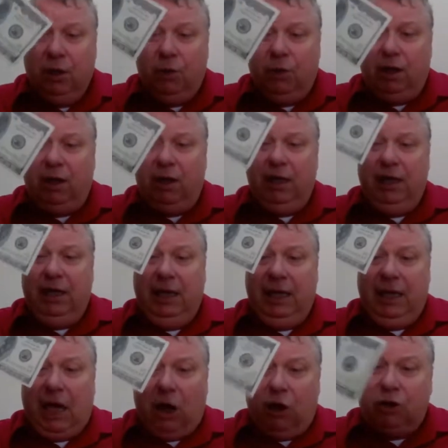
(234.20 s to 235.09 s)
Well,
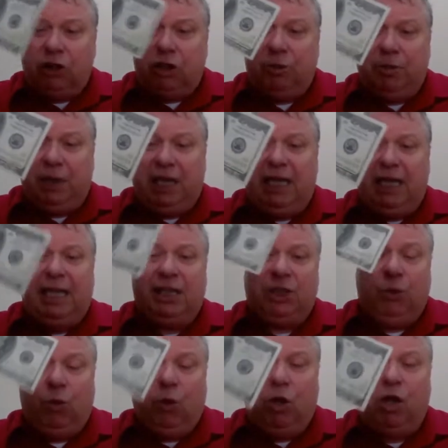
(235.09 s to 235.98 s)
ultimately
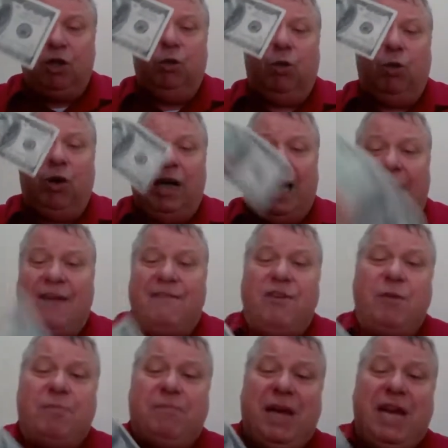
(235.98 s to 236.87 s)
it's worth
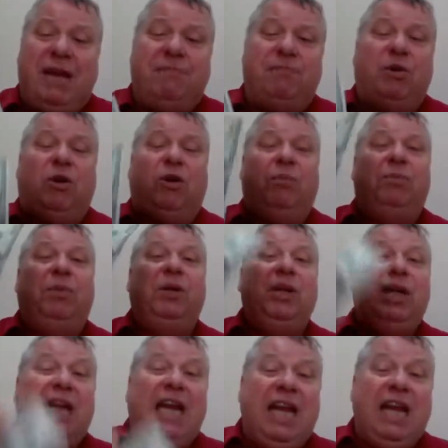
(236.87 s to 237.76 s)
whatever people
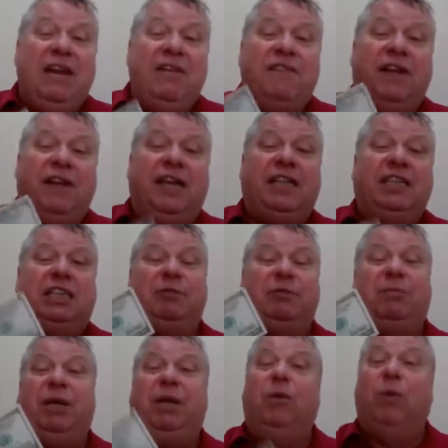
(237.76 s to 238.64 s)
believe it to
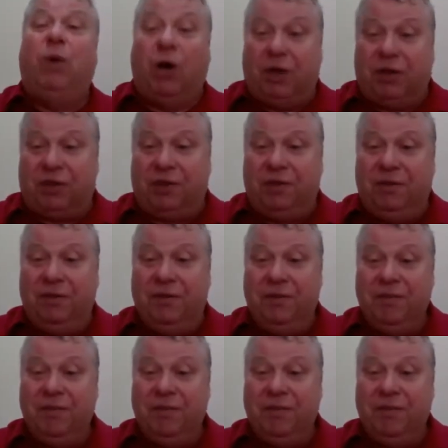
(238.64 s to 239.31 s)
be worth